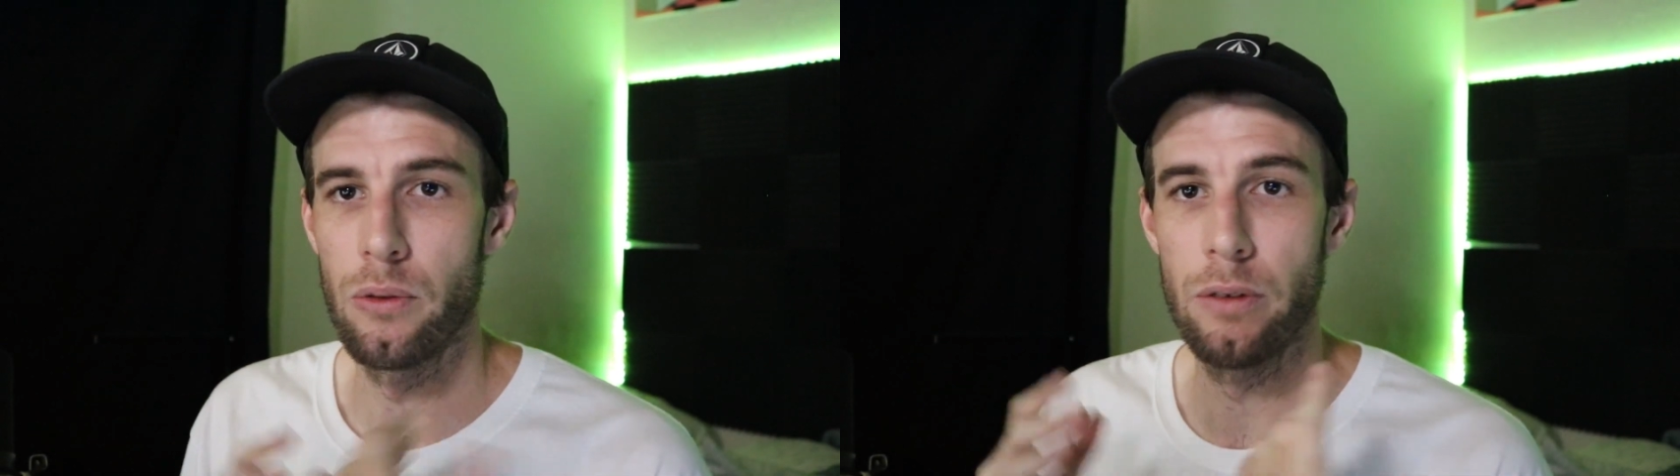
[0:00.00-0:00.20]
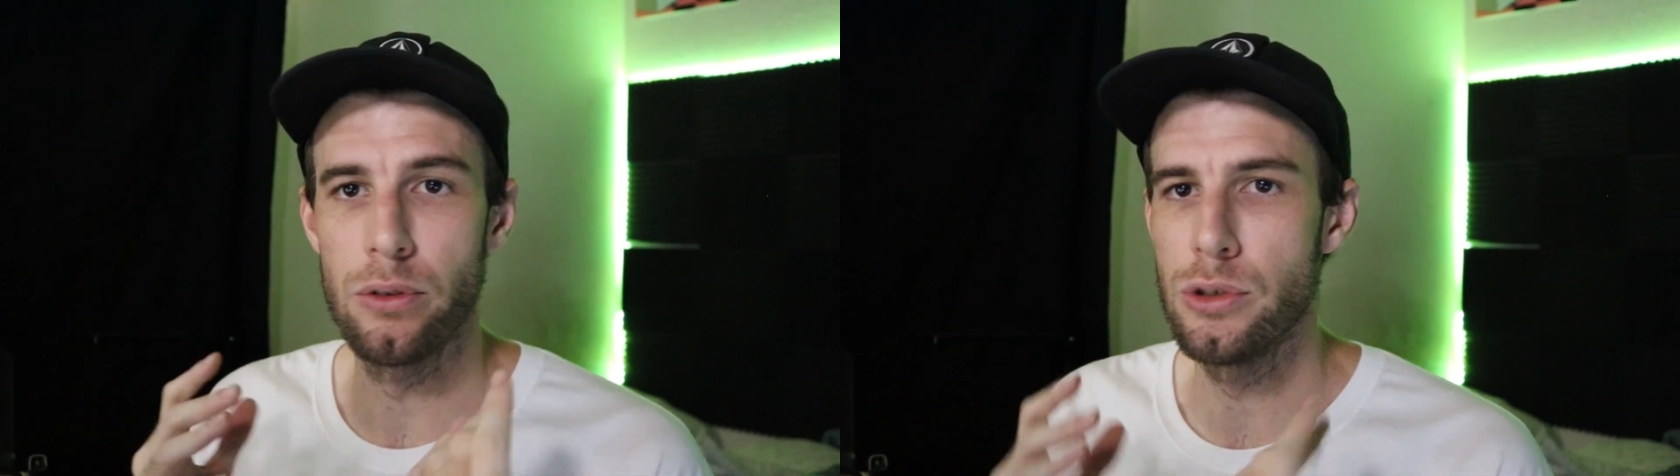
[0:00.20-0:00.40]

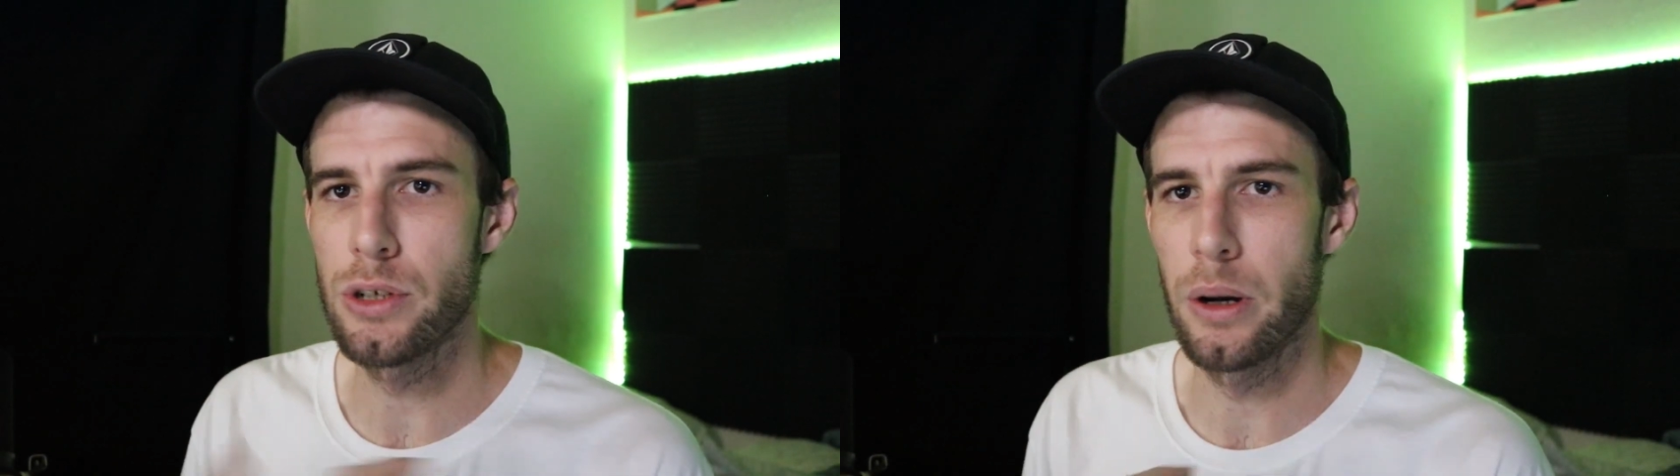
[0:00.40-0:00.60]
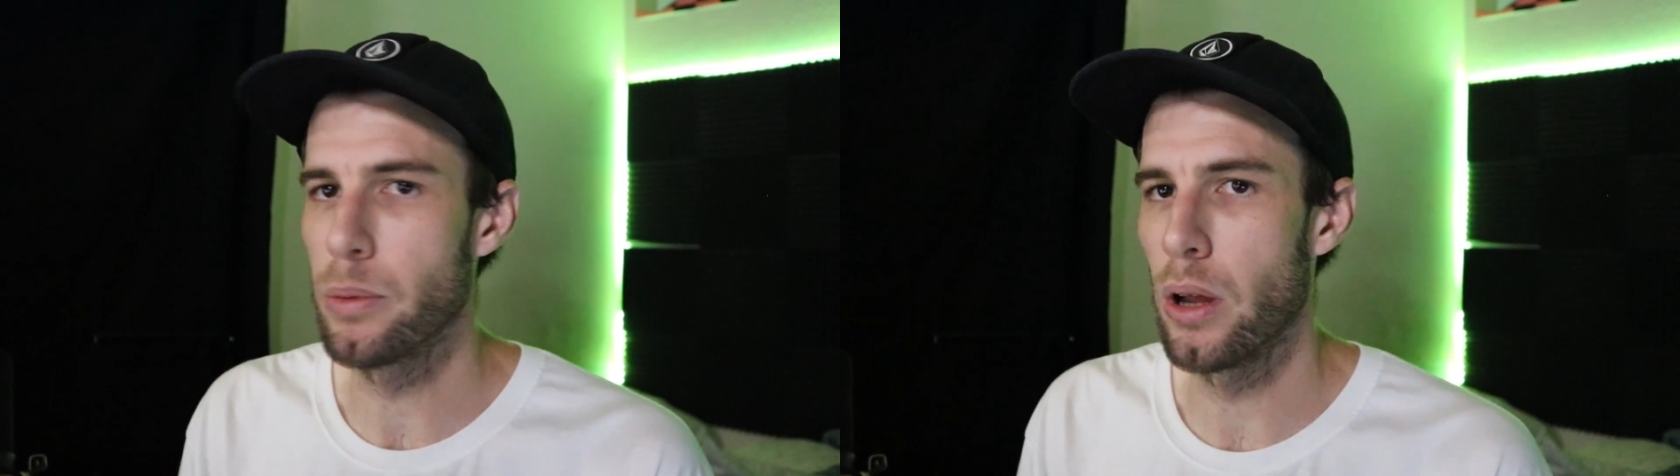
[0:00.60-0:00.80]

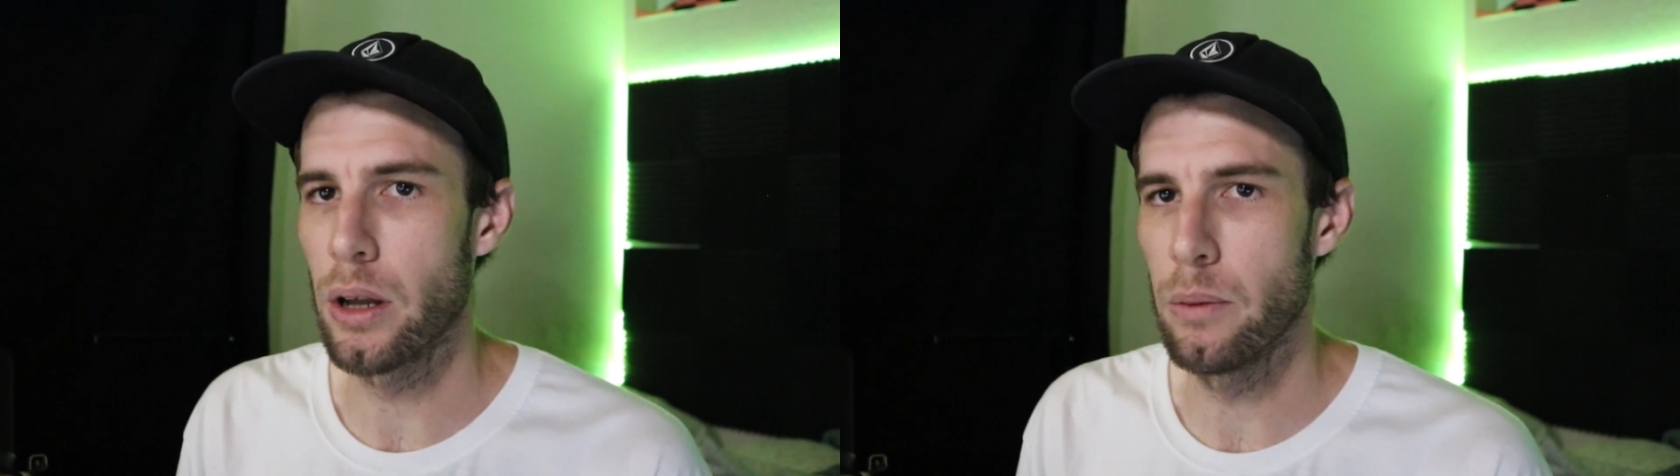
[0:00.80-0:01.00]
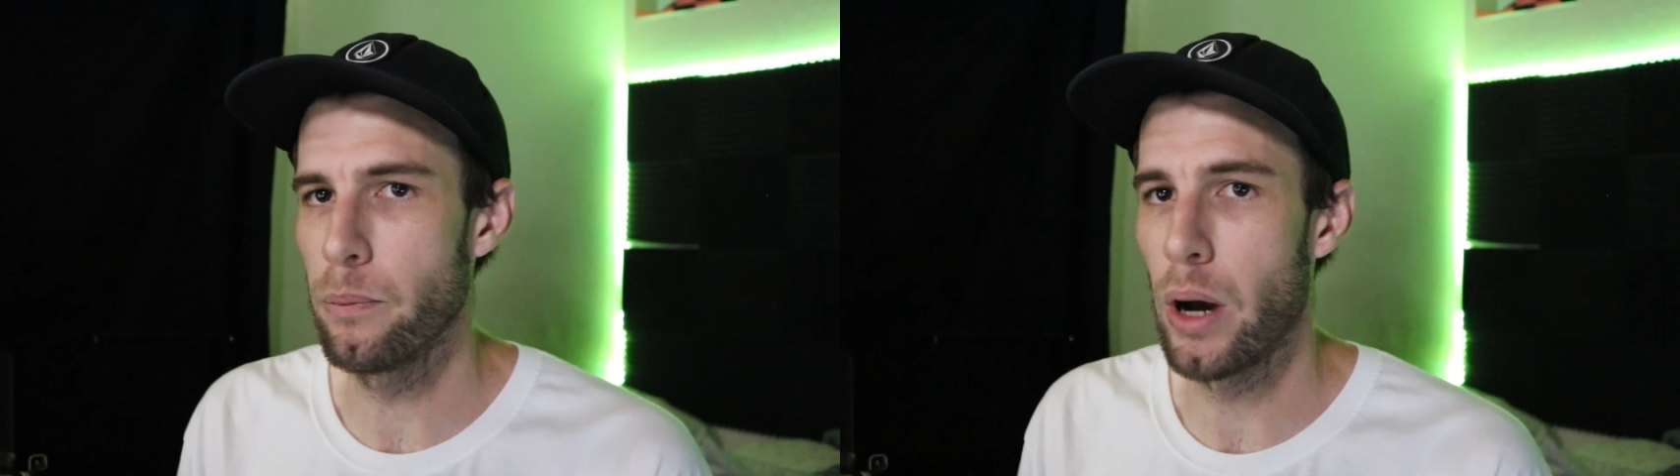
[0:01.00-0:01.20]
revolutionary
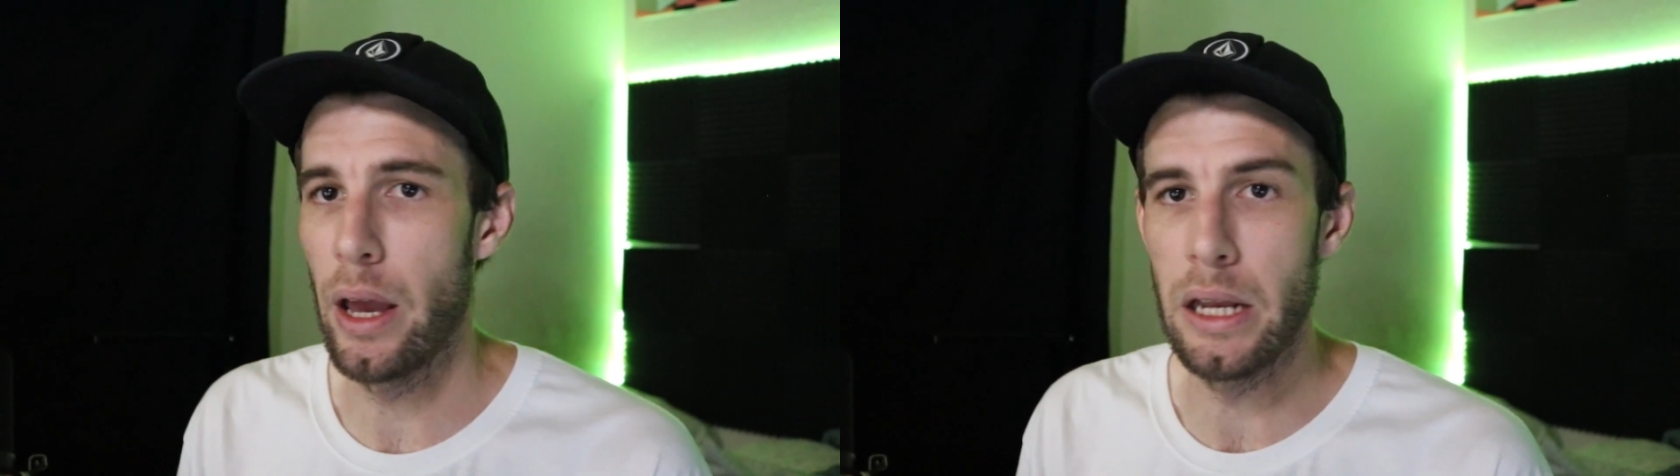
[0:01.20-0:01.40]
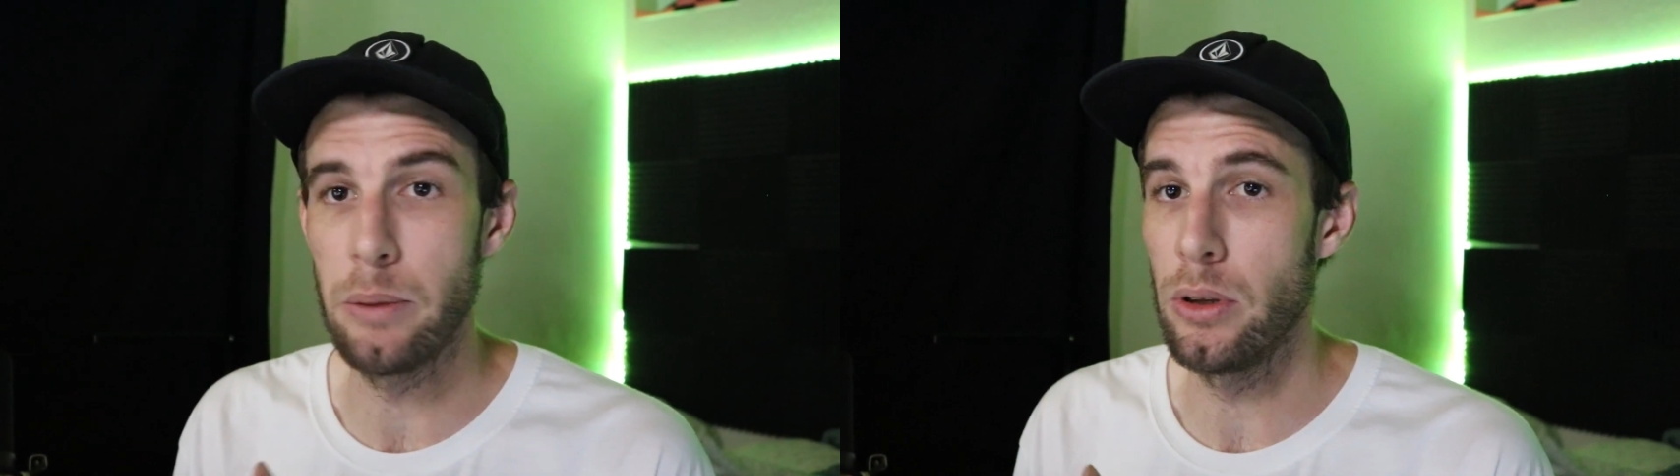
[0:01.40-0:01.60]
plugin by
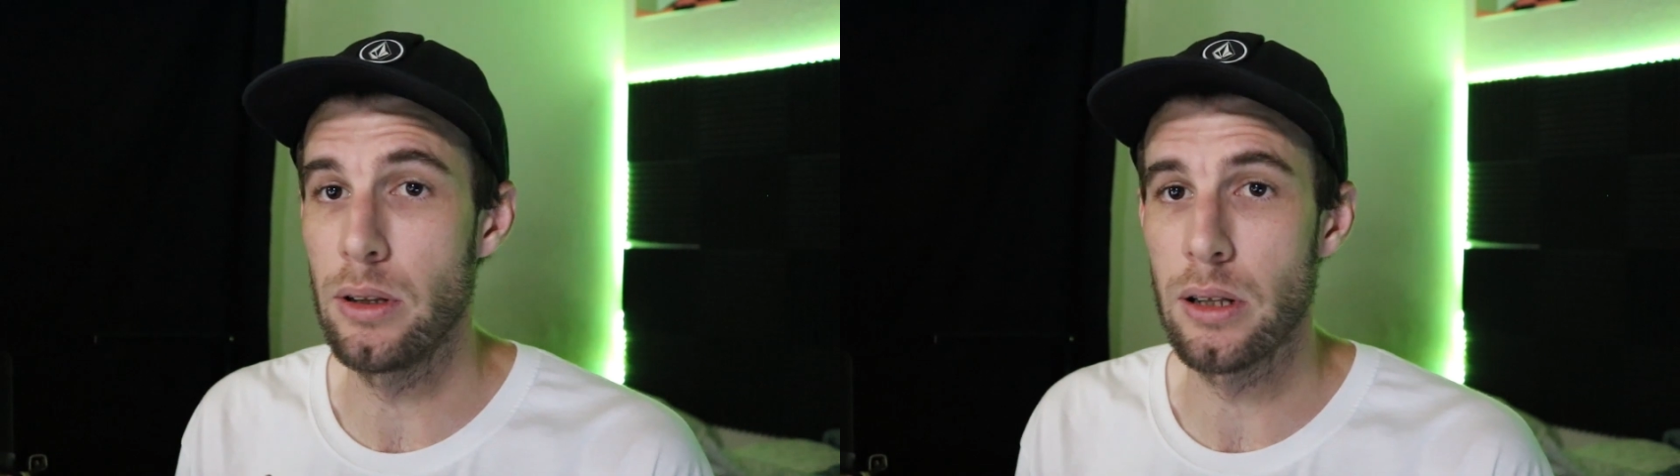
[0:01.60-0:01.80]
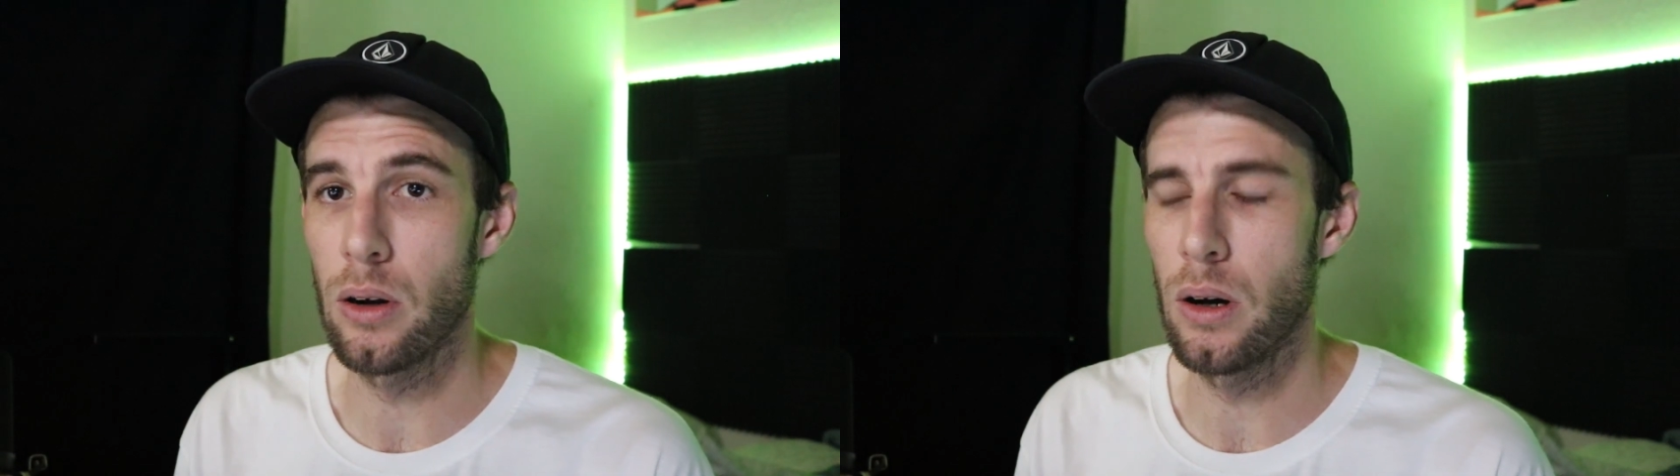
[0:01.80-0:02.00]
any
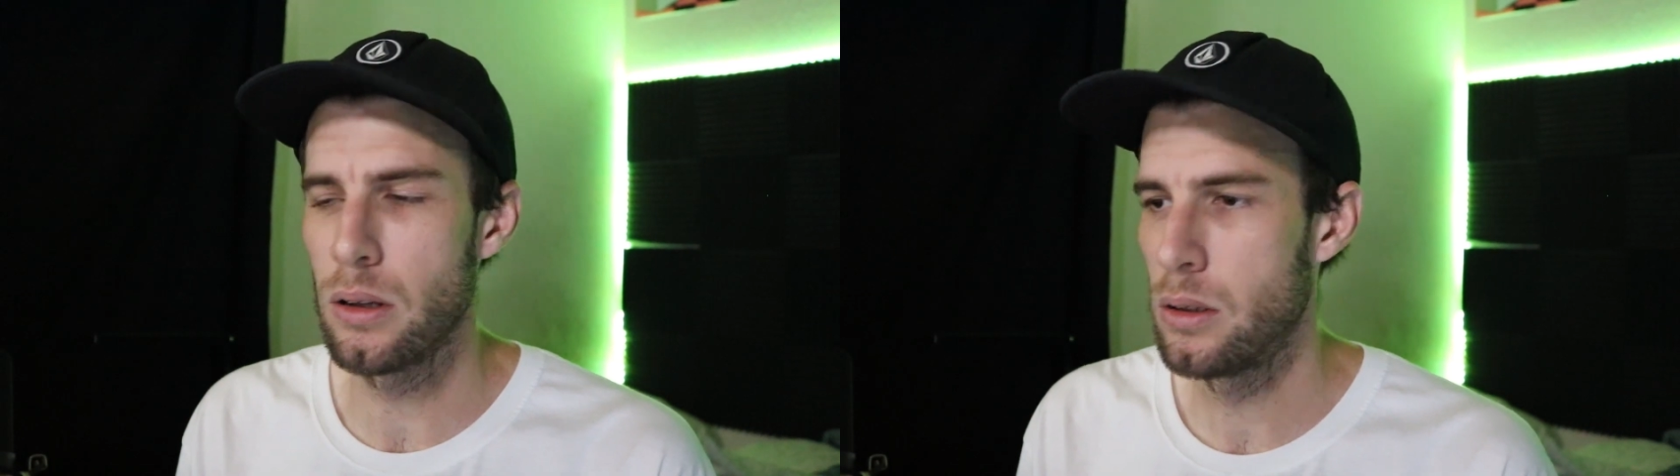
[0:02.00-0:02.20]
means at all.